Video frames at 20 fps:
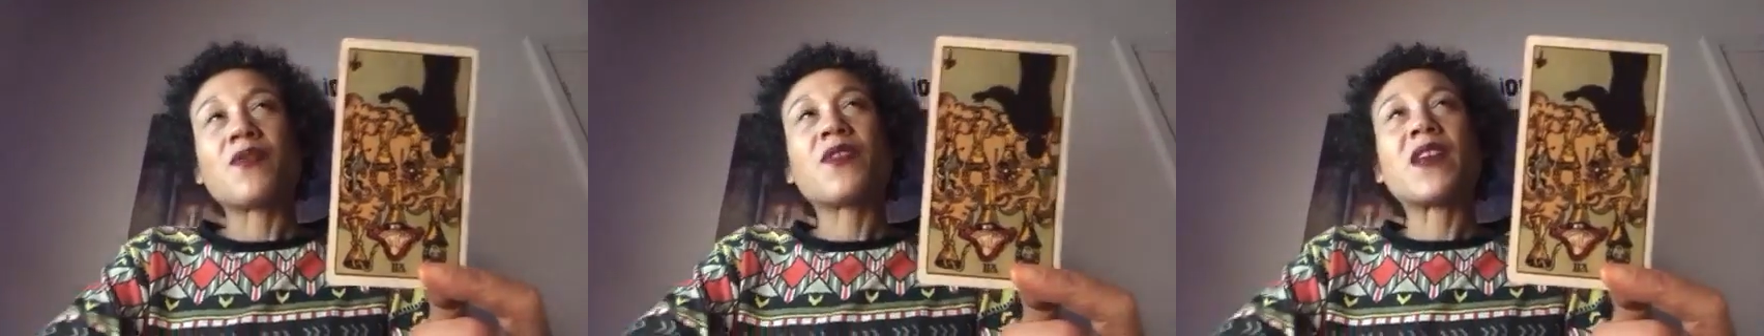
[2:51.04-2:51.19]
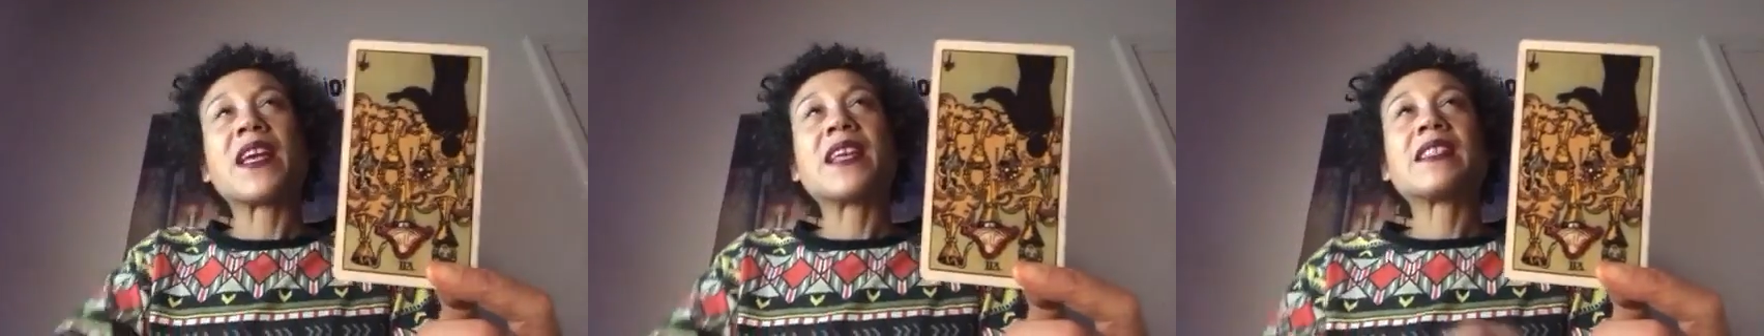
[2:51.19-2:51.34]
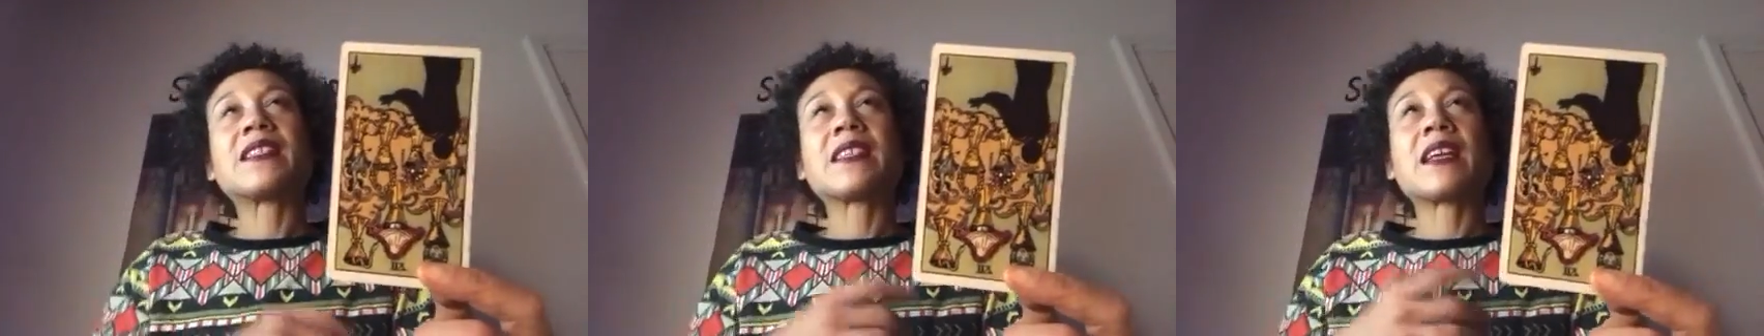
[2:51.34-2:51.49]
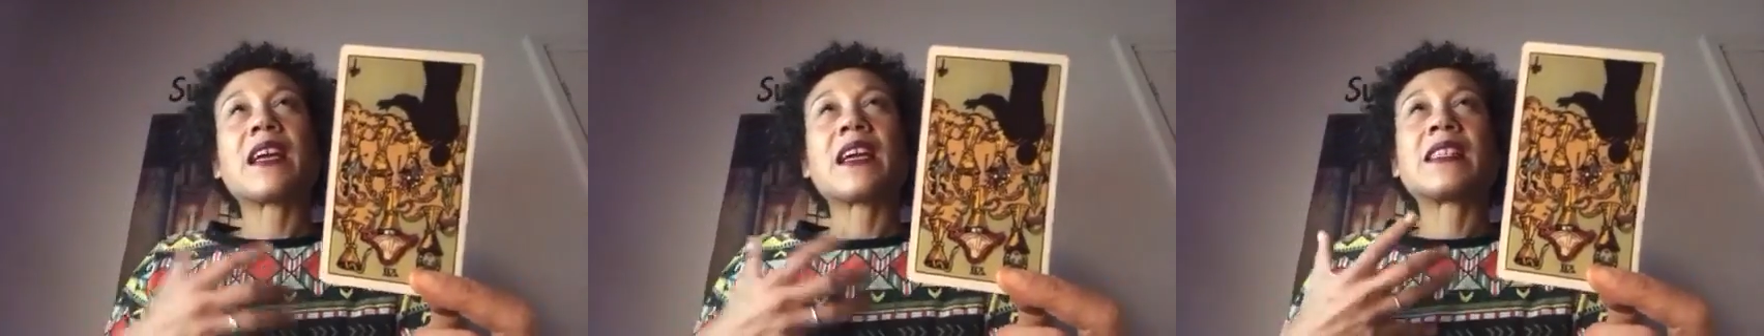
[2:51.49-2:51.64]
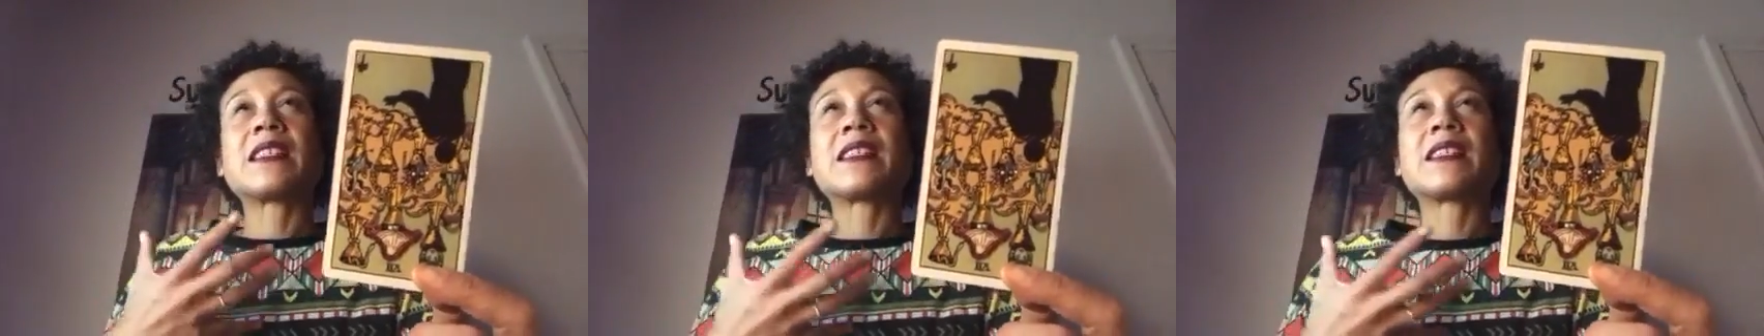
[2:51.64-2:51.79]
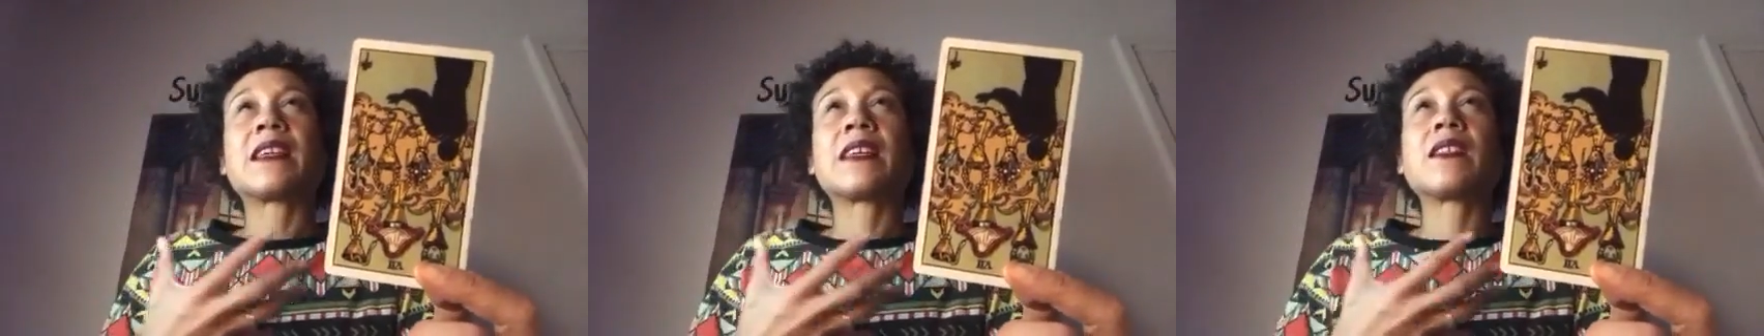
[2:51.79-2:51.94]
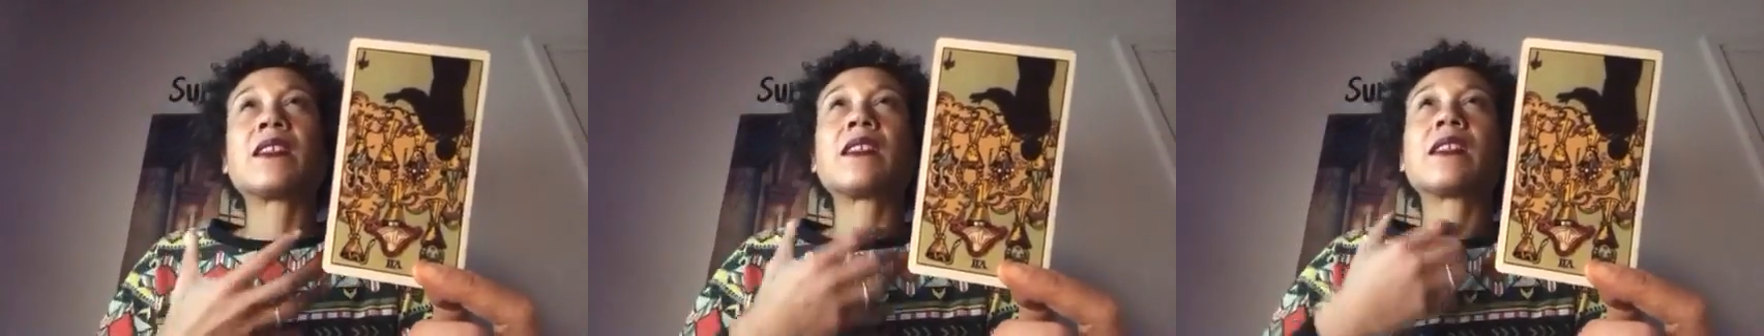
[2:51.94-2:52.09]
there's a
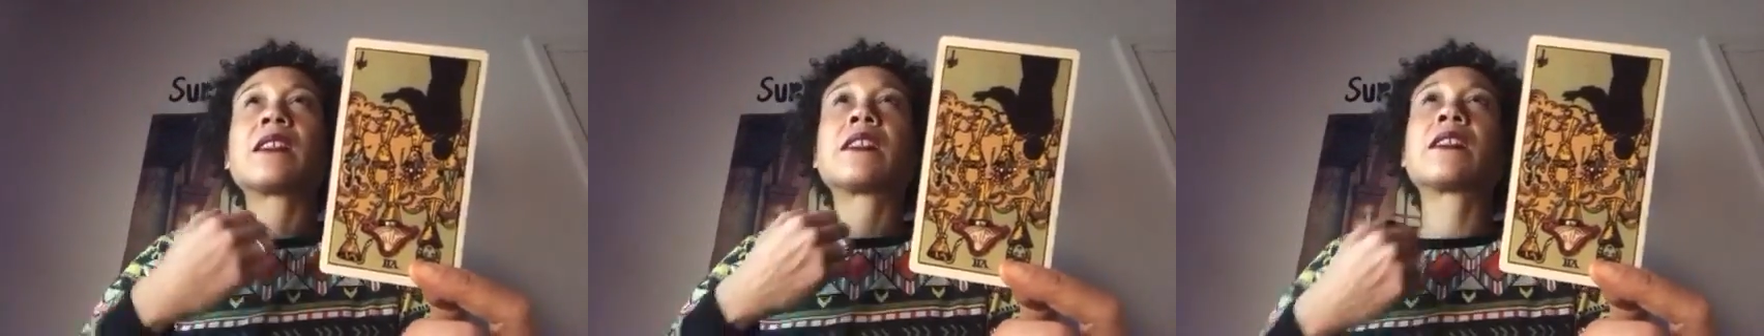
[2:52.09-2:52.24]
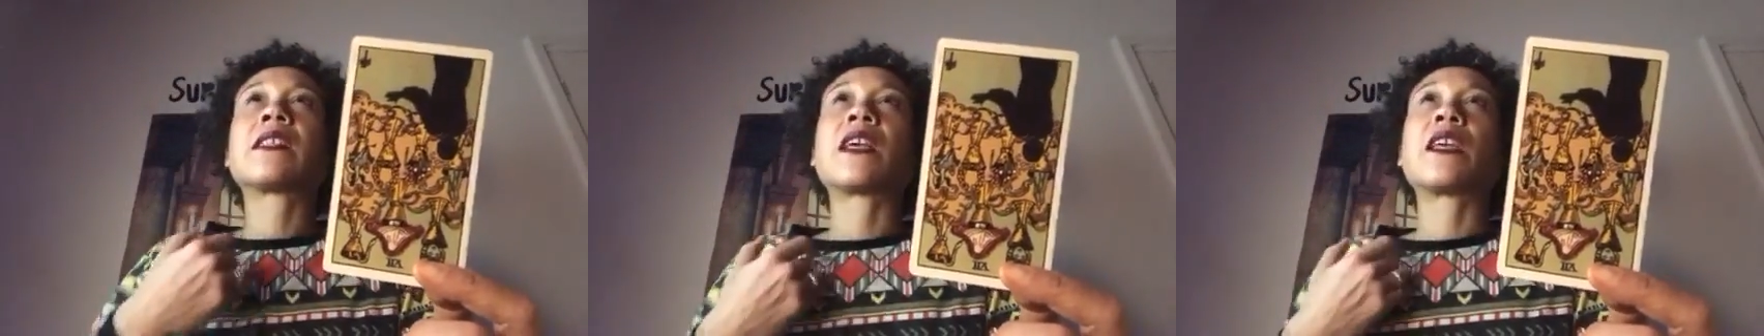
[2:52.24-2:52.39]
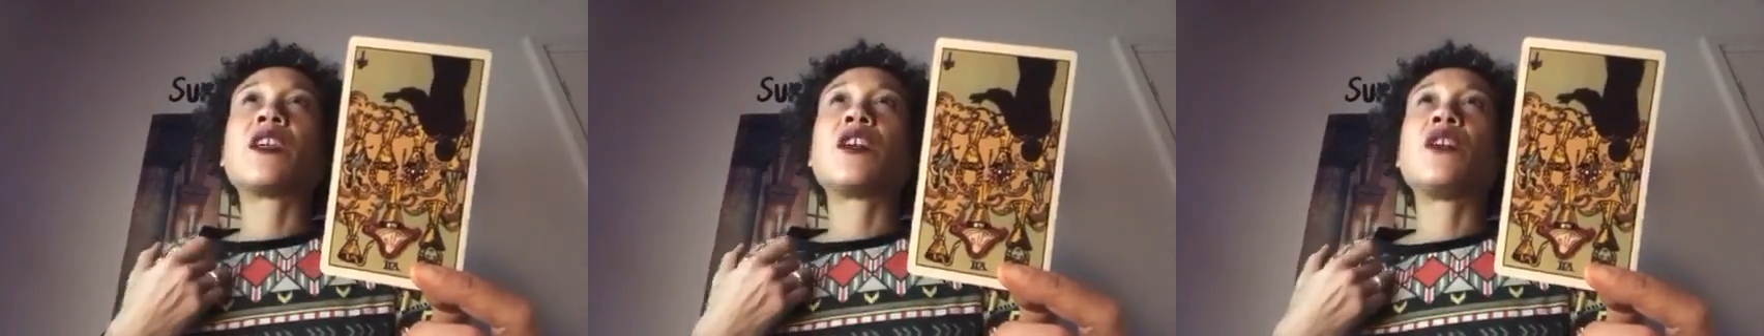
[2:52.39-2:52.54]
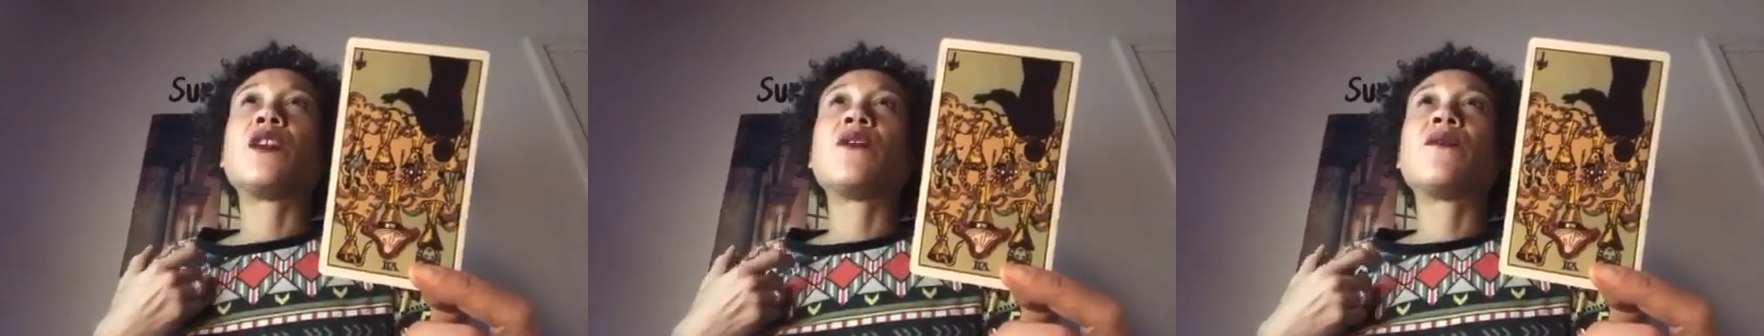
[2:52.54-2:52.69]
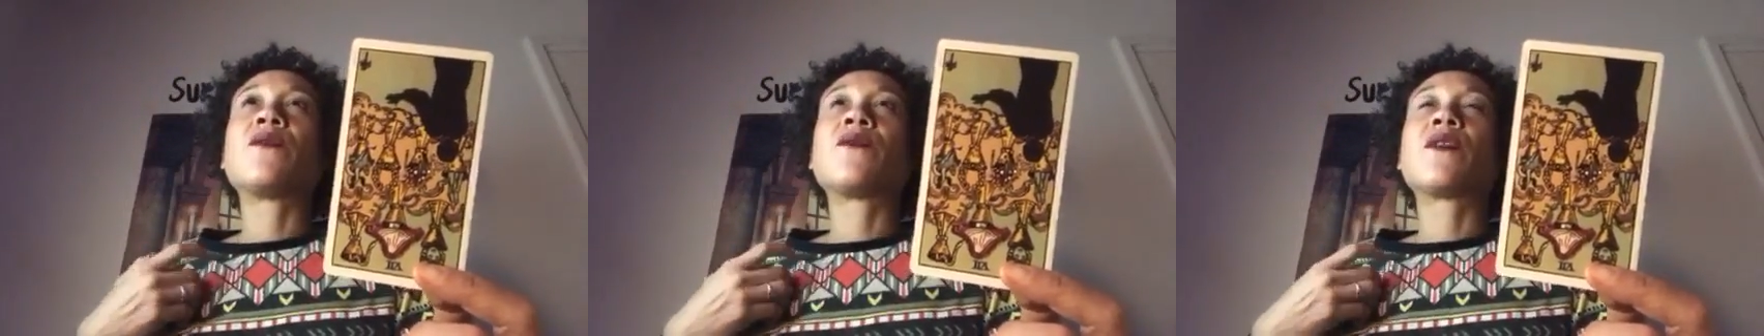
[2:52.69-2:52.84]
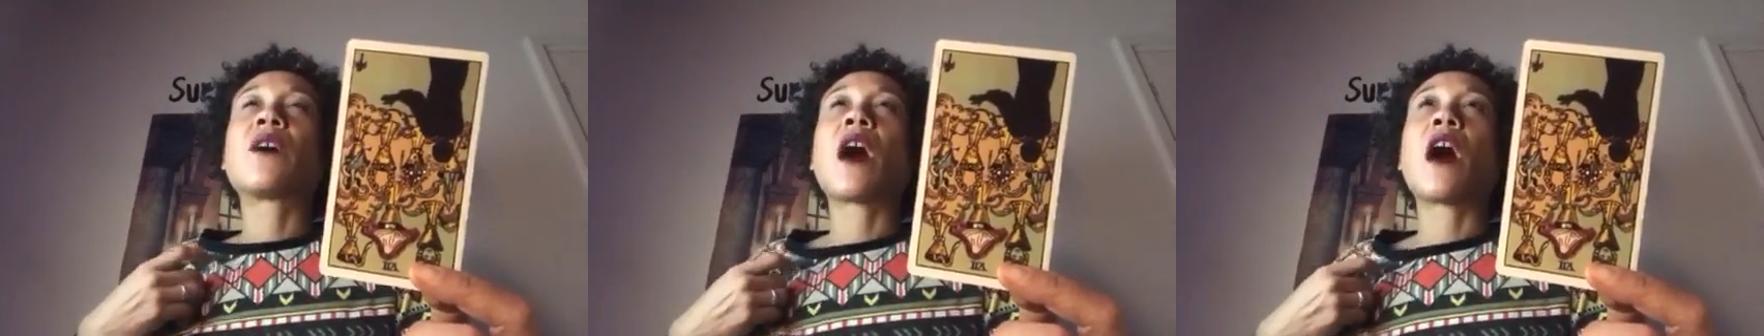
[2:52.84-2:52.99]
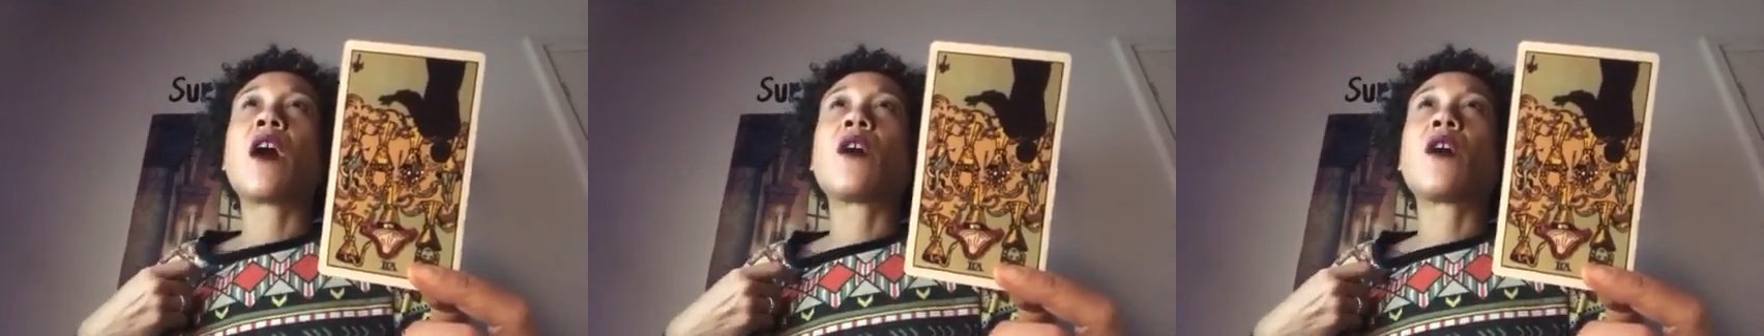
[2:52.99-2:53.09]
sense that you've